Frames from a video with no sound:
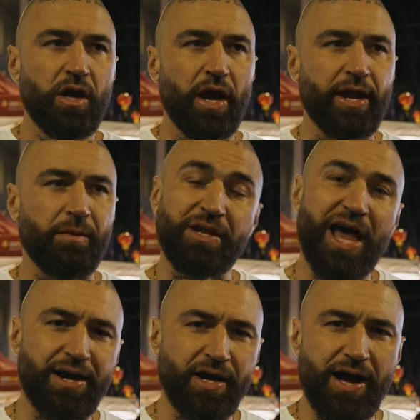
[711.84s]
and I'm
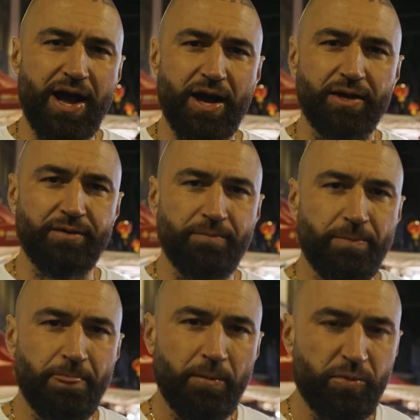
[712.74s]
glad I can't.
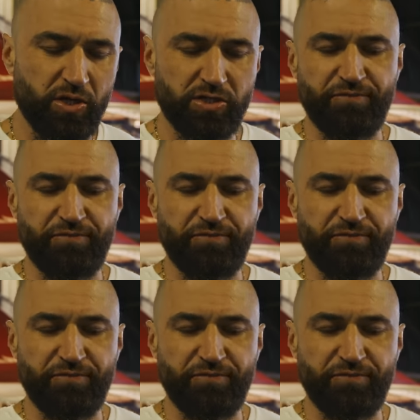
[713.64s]
Because